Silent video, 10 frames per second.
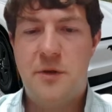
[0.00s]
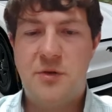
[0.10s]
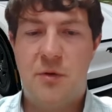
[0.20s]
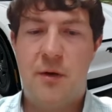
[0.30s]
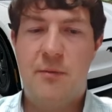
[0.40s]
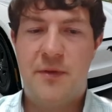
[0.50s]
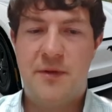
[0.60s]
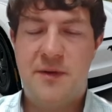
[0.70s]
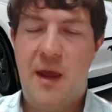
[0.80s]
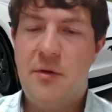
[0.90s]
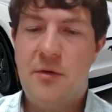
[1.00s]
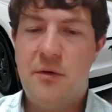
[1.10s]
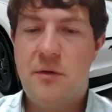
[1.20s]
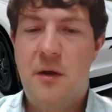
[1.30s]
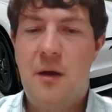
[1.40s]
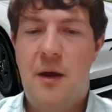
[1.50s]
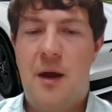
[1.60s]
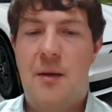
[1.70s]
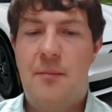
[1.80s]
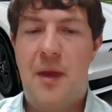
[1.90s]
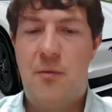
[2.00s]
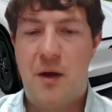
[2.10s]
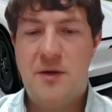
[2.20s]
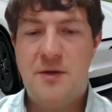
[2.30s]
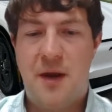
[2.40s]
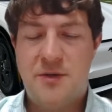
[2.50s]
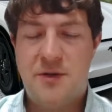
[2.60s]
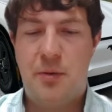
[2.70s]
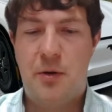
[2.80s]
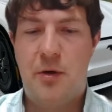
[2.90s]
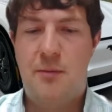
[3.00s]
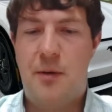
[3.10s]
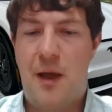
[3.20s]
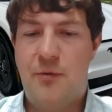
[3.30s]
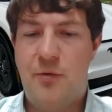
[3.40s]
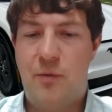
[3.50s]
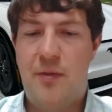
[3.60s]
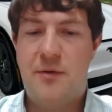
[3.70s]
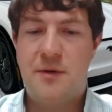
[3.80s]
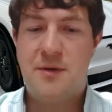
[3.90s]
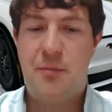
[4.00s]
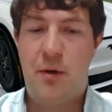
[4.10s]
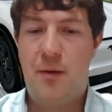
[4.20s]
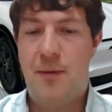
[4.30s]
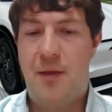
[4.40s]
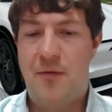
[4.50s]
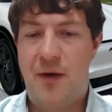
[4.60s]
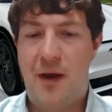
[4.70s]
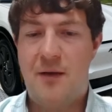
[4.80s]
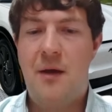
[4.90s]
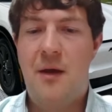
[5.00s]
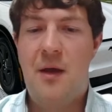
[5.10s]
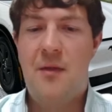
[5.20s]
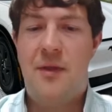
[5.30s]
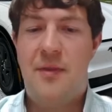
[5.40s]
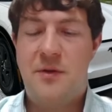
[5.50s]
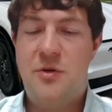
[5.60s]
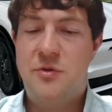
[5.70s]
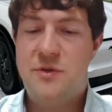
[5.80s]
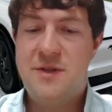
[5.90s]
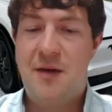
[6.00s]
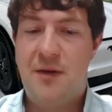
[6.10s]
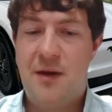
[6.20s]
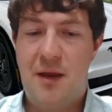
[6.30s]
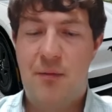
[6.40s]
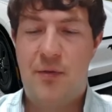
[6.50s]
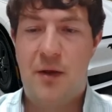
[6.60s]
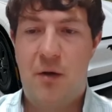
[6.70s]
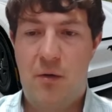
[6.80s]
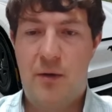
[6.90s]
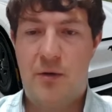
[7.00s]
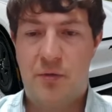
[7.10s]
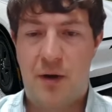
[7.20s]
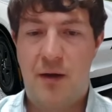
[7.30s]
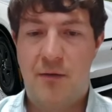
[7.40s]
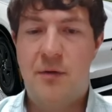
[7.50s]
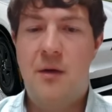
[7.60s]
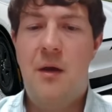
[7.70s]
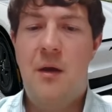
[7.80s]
just going with the standard, that range is actually pretty good, but I was rather disappointed by the fact that the 270 with the all-wheel drive